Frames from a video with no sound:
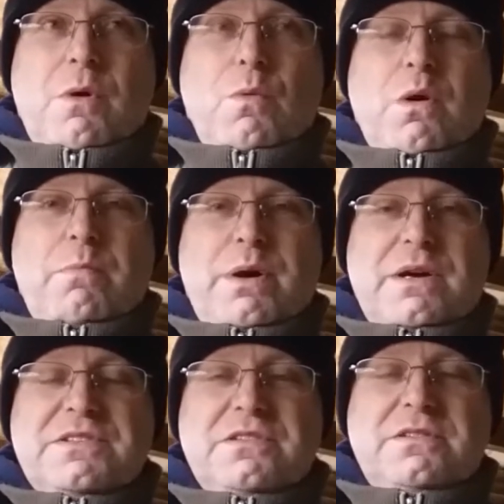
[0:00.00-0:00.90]
One
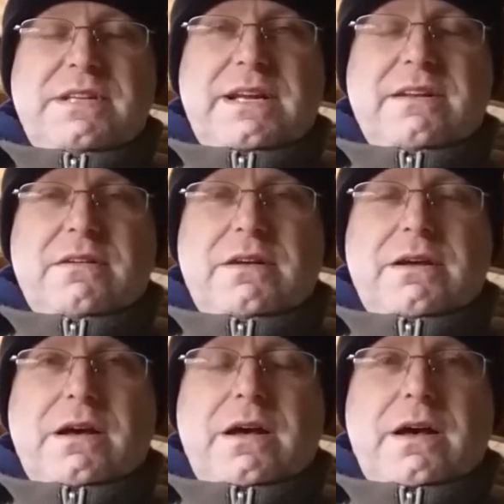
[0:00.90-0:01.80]
person did
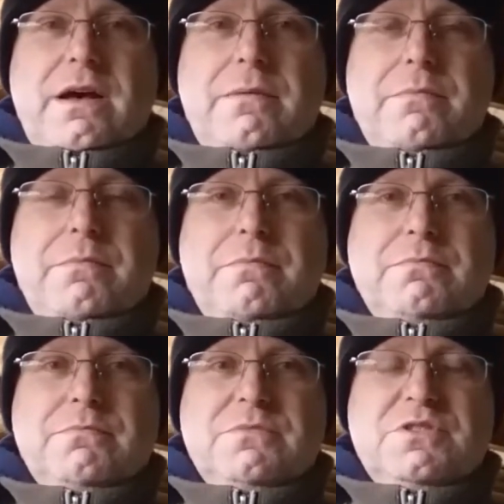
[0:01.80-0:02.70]

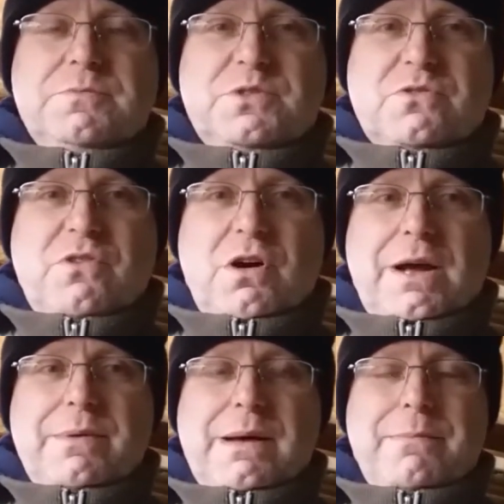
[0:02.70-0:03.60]

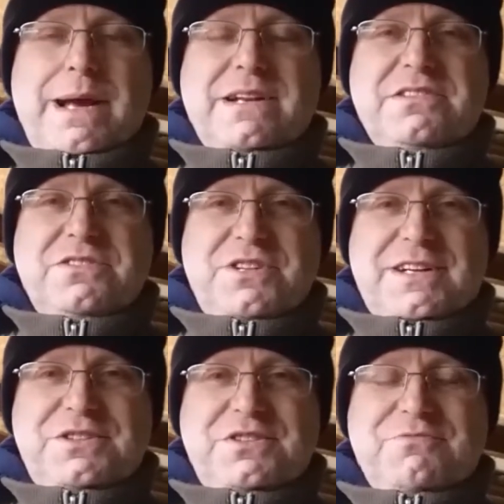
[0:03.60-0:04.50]
subscribe and made a
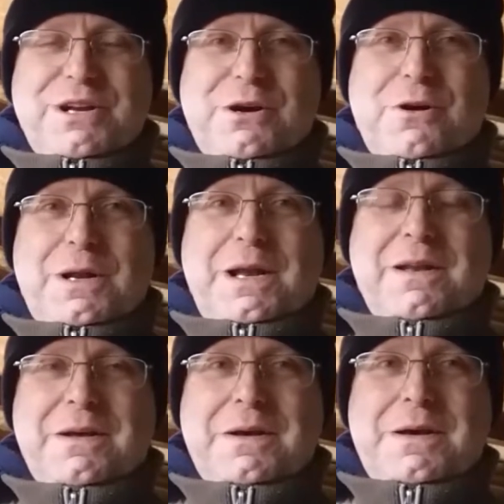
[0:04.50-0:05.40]
suggestion regarding
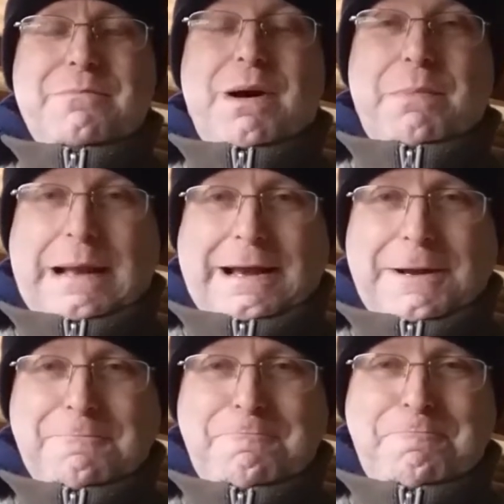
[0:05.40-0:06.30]
my
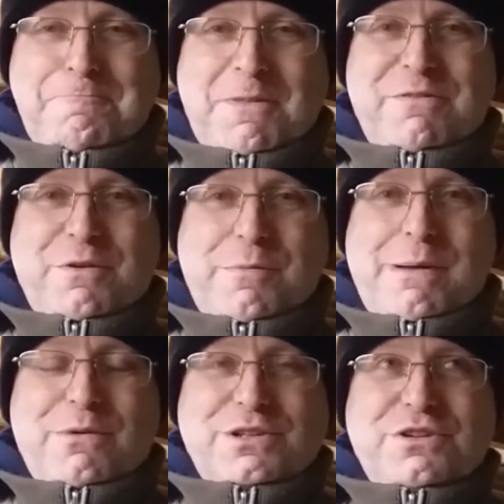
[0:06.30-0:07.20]
planning. If you
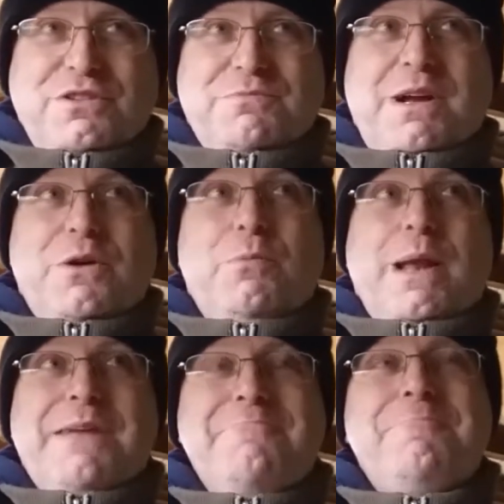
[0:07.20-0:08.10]
remember, I showed you my little
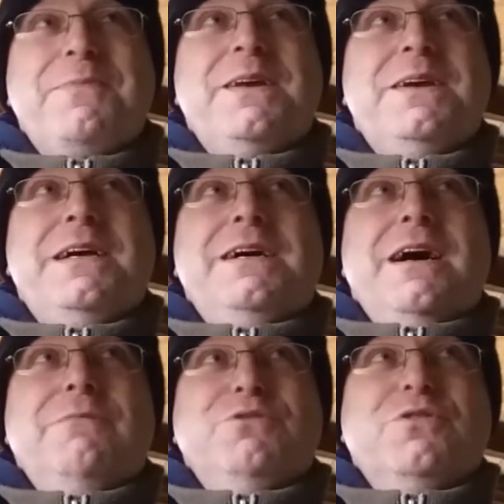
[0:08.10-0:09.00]
plan.
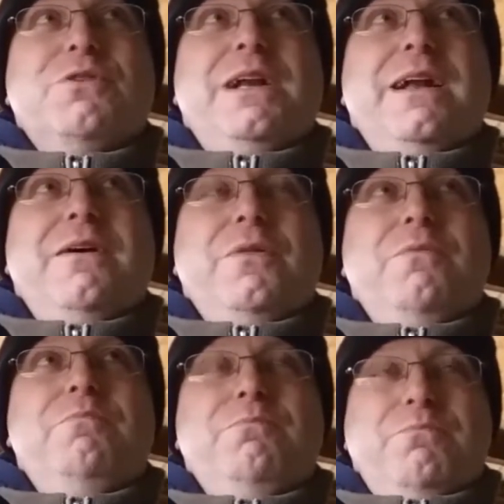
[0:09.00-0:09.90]
I'm just looking at it on the